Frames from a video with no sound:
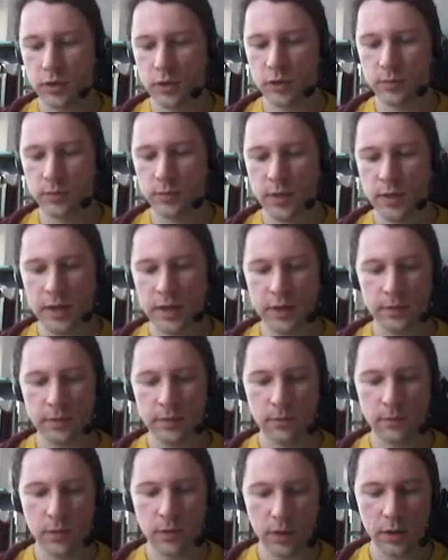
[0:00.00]
to make
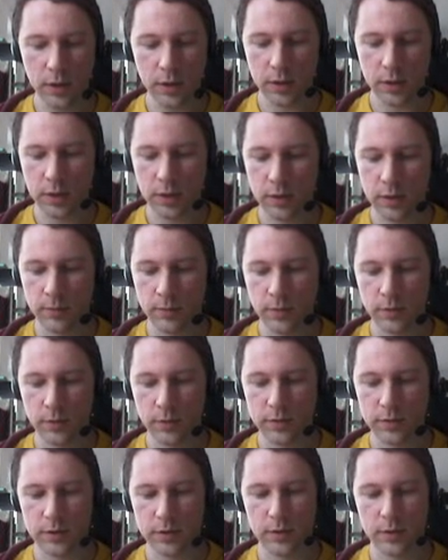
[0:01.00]
it work,
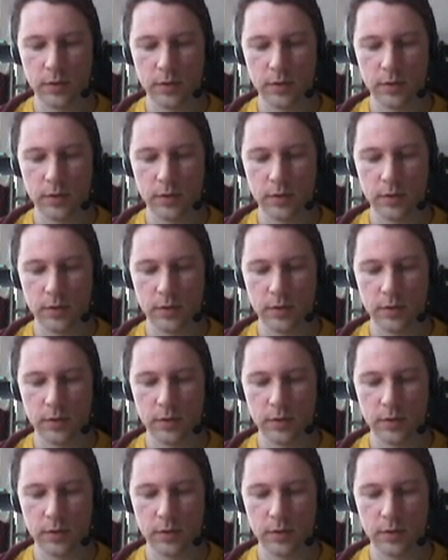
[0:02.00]
because